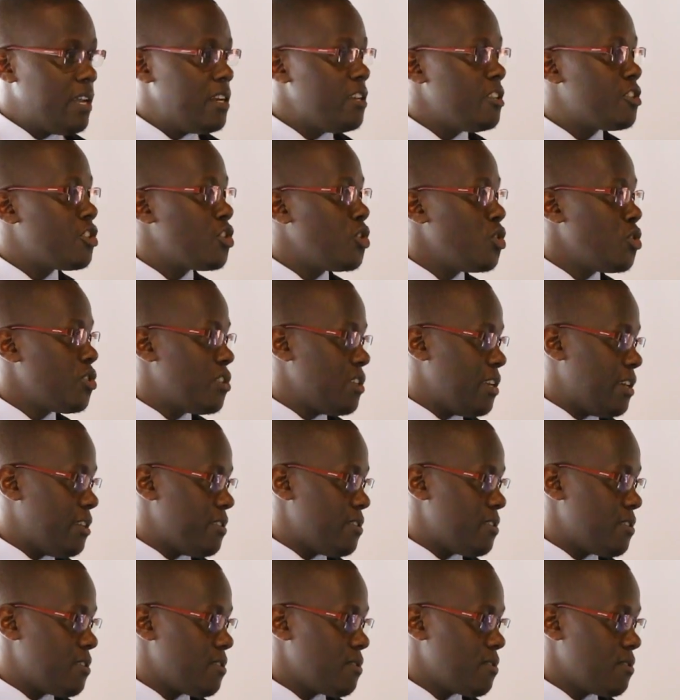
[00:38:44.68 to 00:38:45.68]
then it's
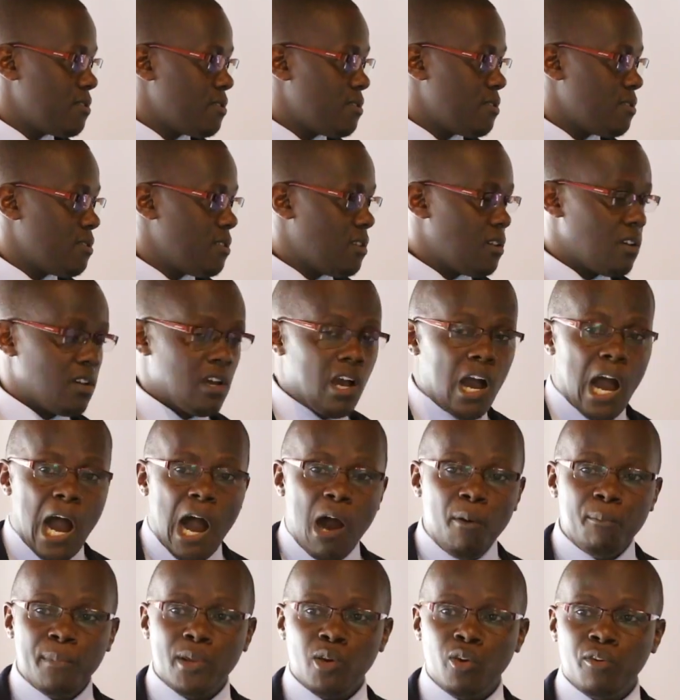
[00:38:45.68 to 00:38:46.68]
useless.
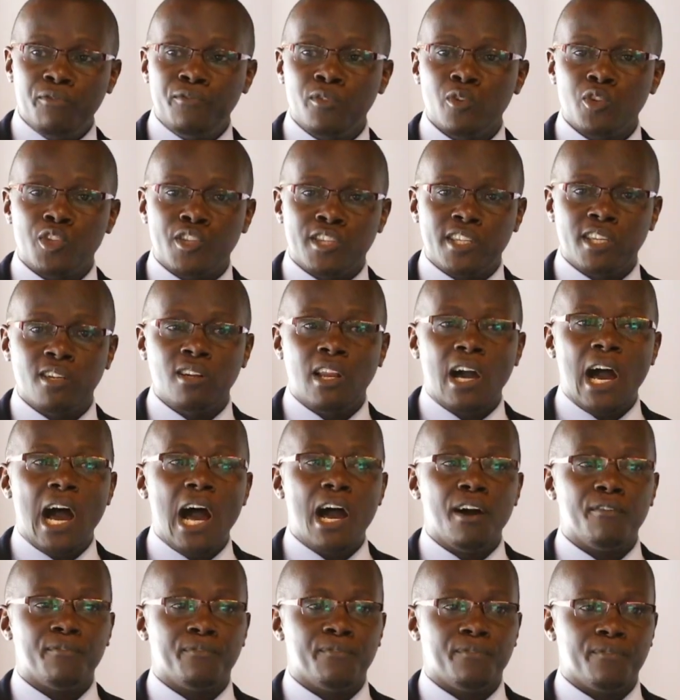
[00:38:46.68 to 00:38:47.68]
How many of you still
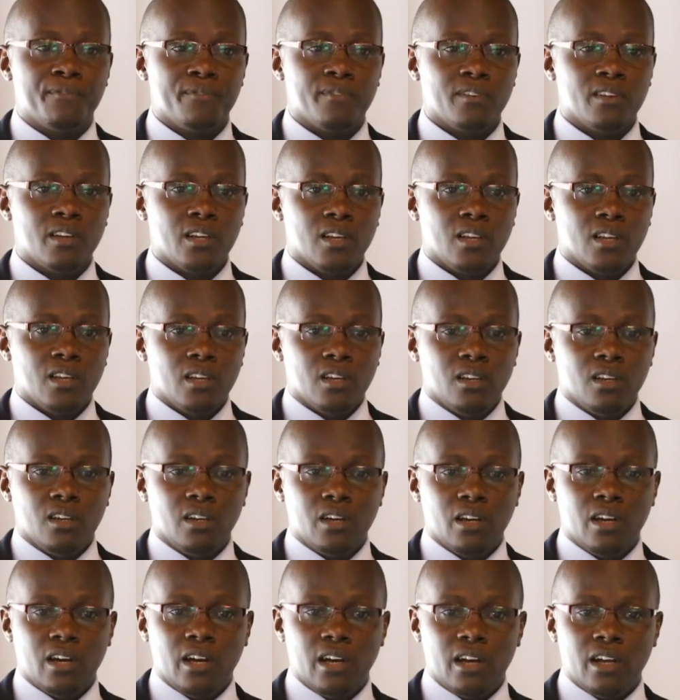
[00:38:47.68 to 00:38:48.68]
have
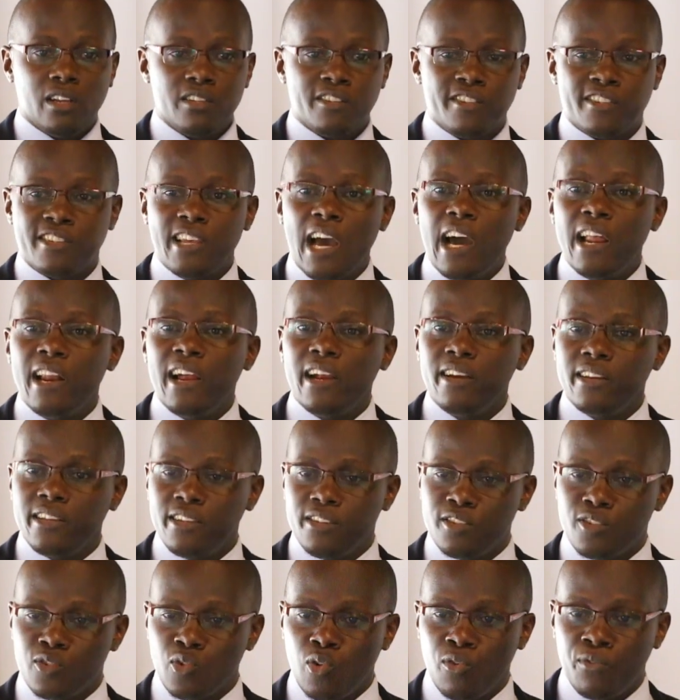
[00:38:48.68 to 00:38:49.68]

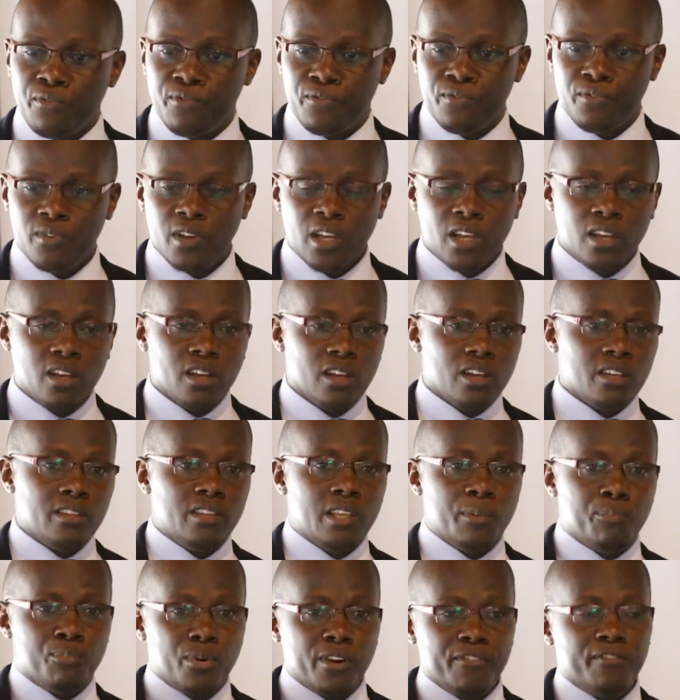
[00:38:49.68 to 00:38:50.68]
salaries of
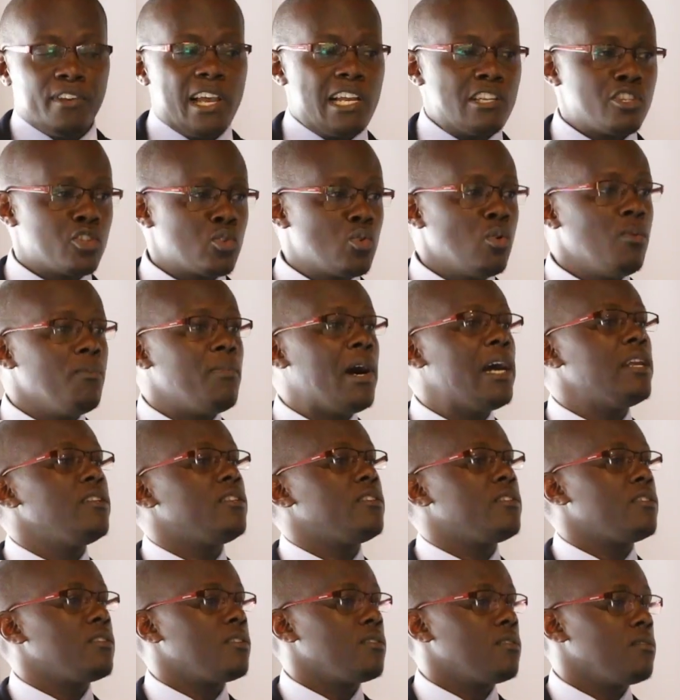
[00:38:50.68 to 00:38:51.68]
the previous 2
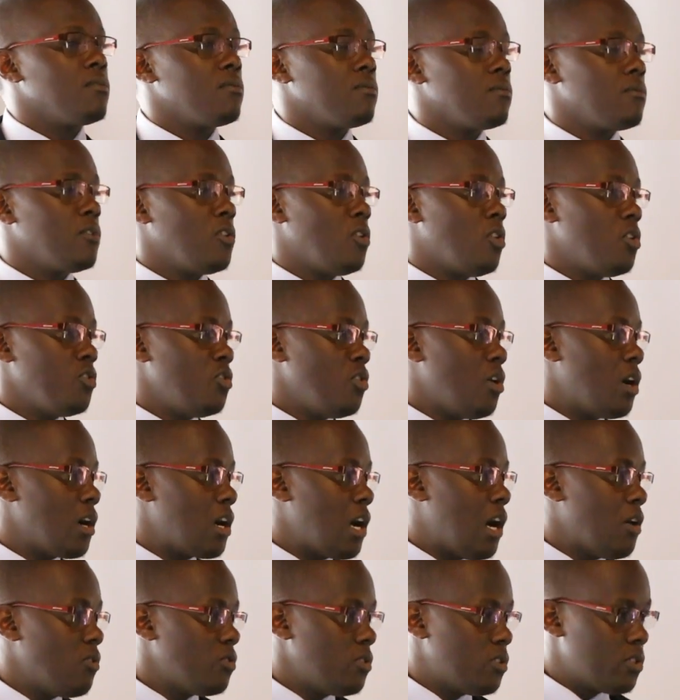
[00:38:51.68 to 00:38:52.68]
months on
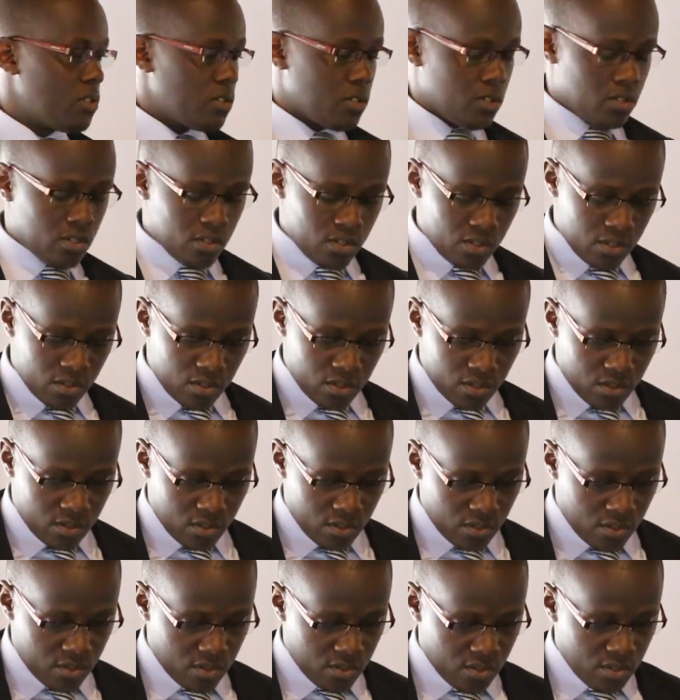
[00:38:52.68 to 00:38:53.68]
your account?
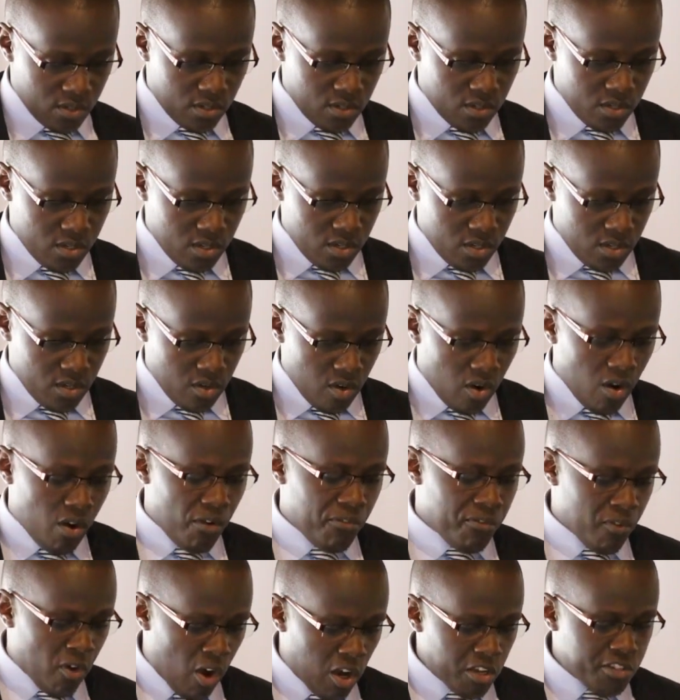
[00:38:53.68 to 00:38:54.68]

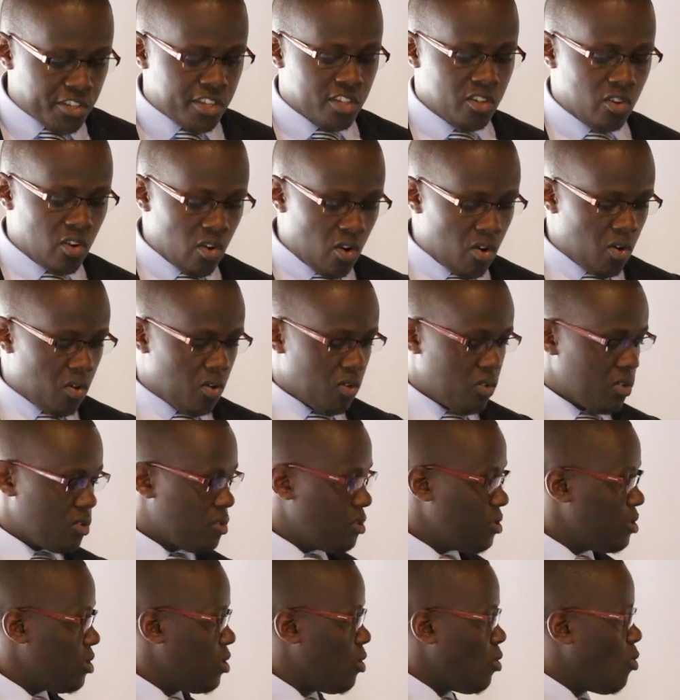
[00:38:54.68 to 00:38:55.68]
Of course, no.
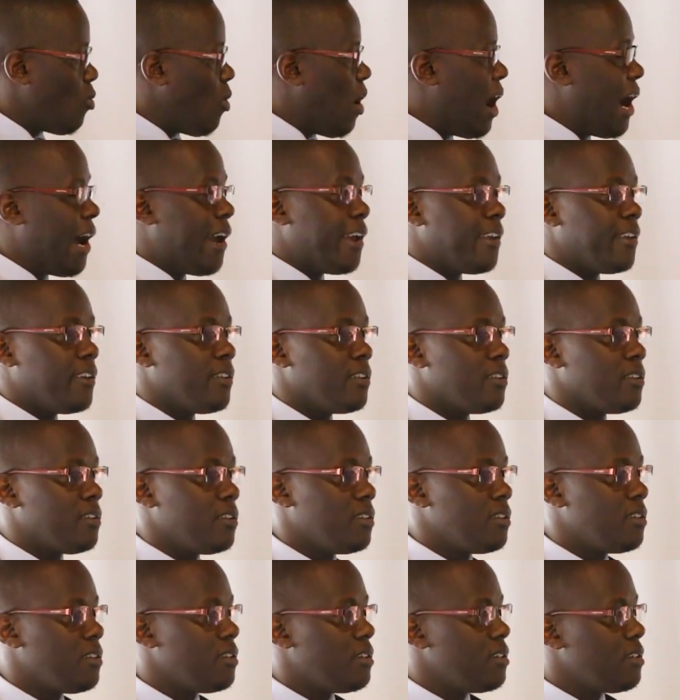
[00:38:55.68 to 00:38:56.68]
Why?
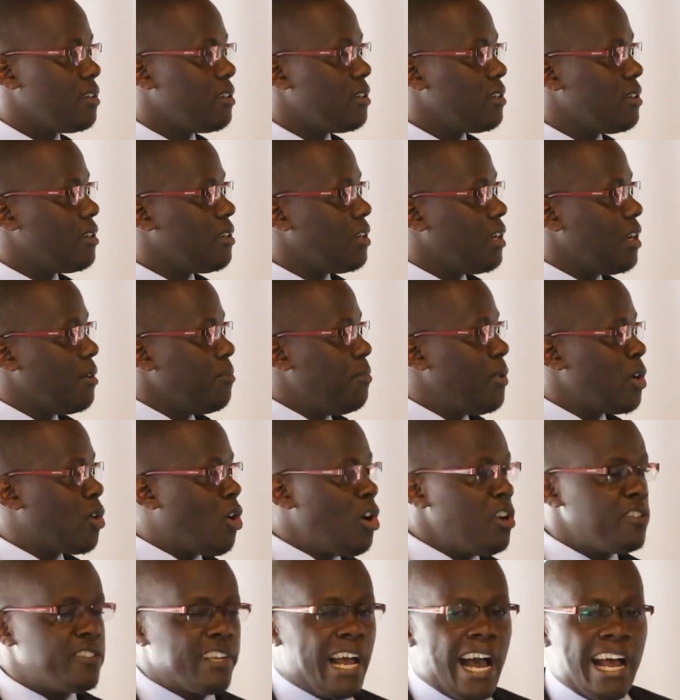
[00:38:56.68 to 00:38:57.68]

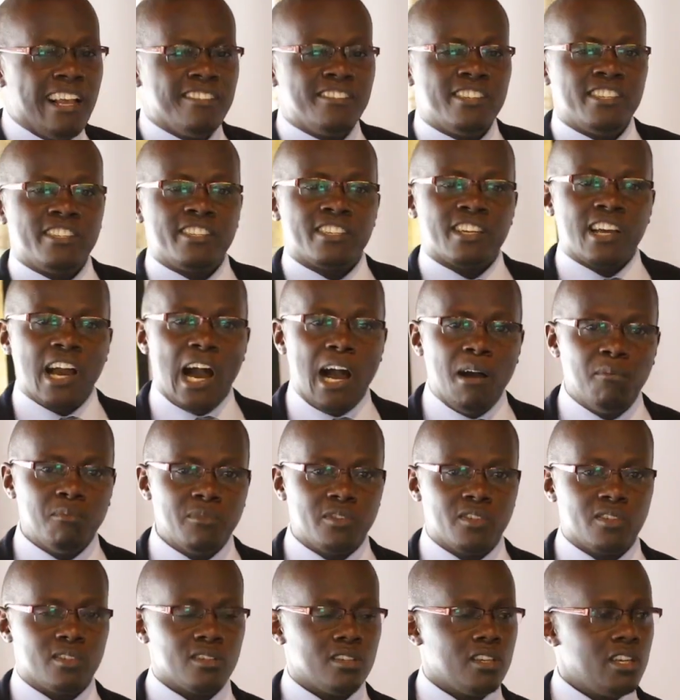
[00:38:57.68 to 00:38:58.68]
Because as it
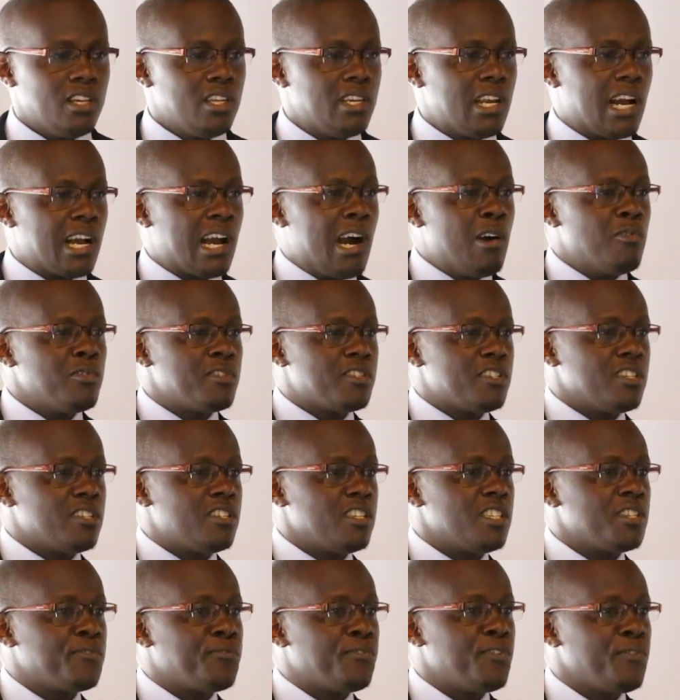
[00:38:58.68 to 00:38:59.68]
comes in accounts,
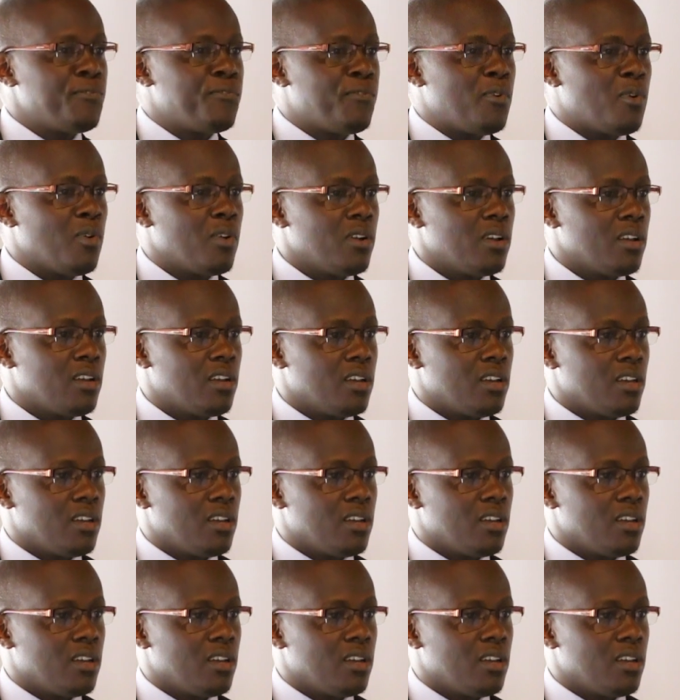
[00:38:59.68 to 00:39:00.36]
it is FIFO.